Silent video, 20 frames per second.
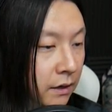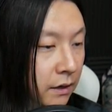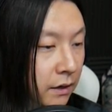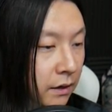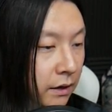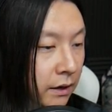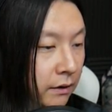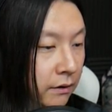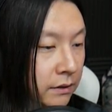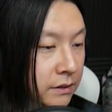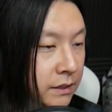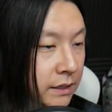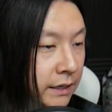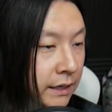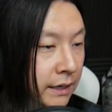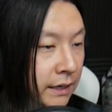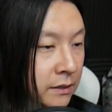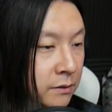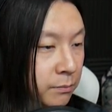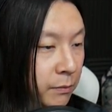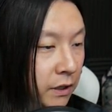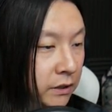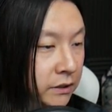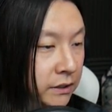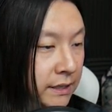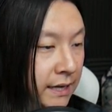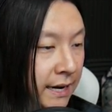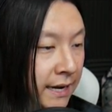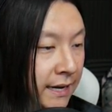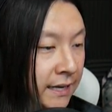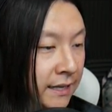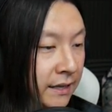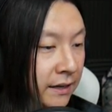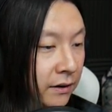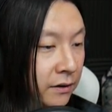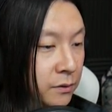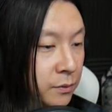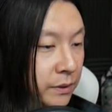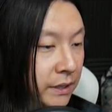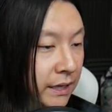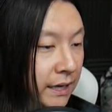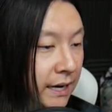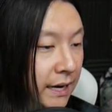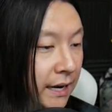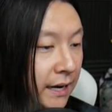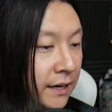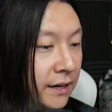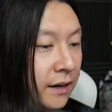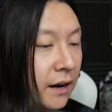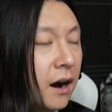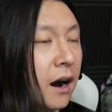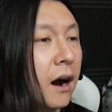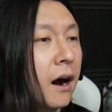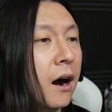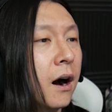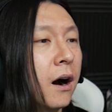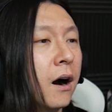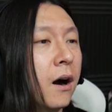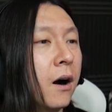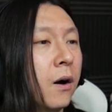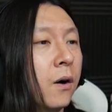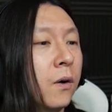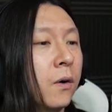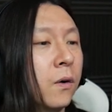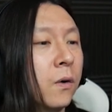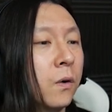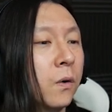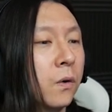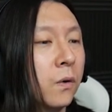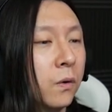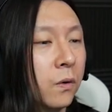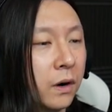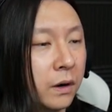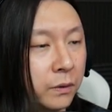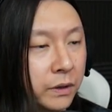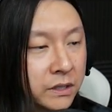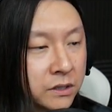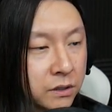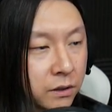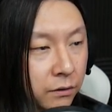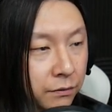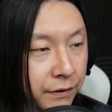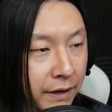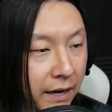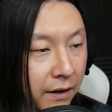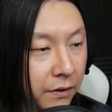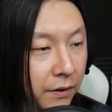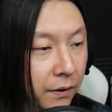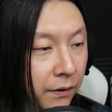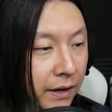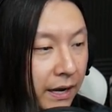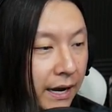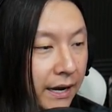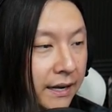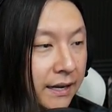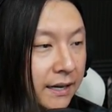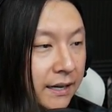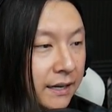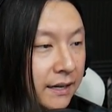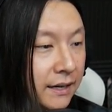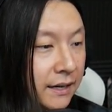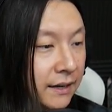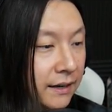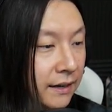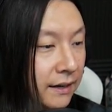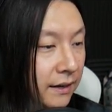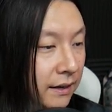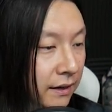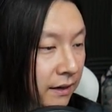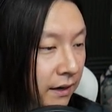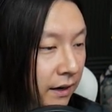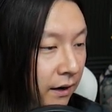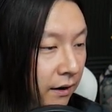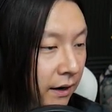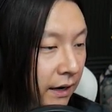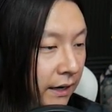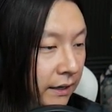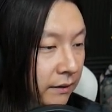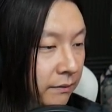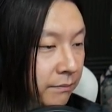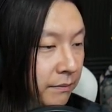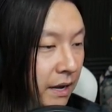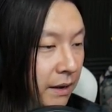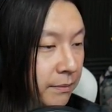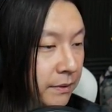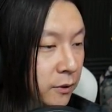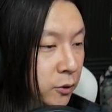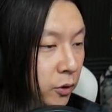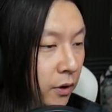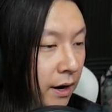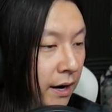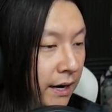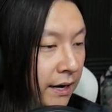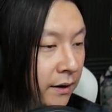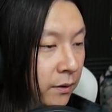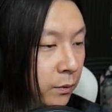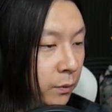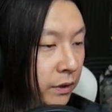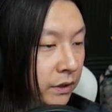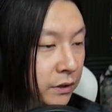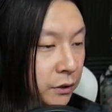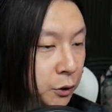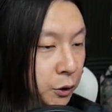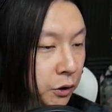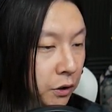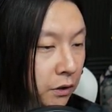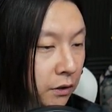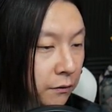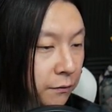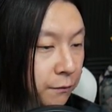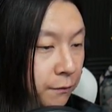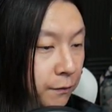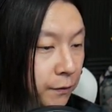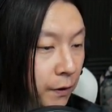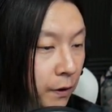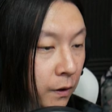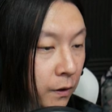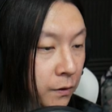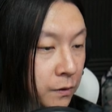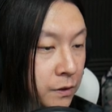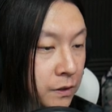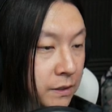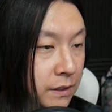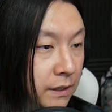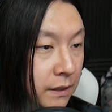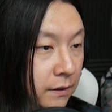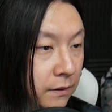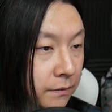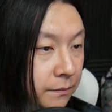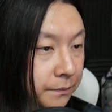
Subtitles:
All right, let's get as much of that in there as we can. Oh, we still failed, okay. All right, maybe try it with the sugar first.